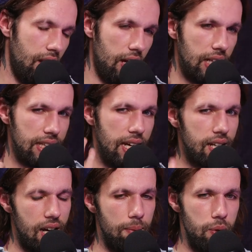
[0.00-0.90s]
And like
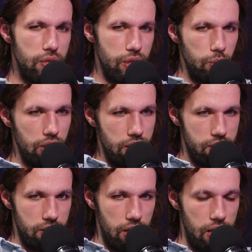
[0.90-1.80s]
that kind of music really
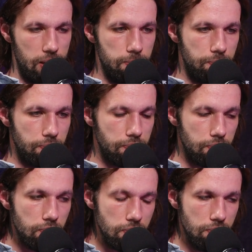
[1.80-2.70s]
isn't like,
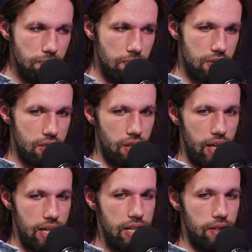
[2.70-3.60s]
so
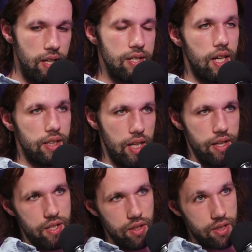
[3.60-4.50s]
like he's not the
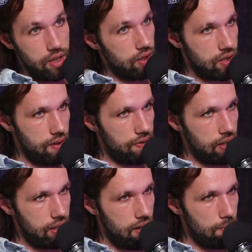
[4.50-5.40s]
guy that's listening to stuff
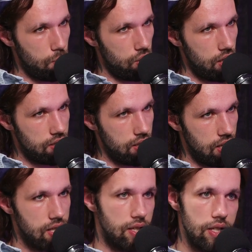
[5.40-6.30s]
like that, more or less. Like
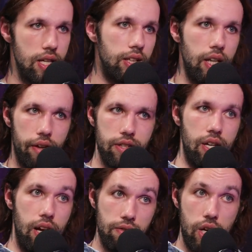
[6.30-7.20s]
he's not the guy that's
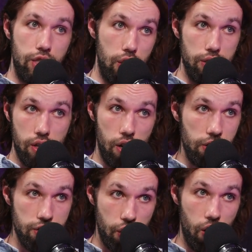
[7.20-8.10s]
gonna have Jack Johnson
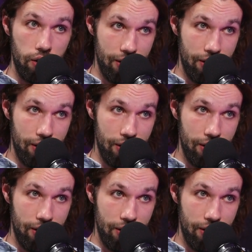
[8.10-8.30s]
on in his car.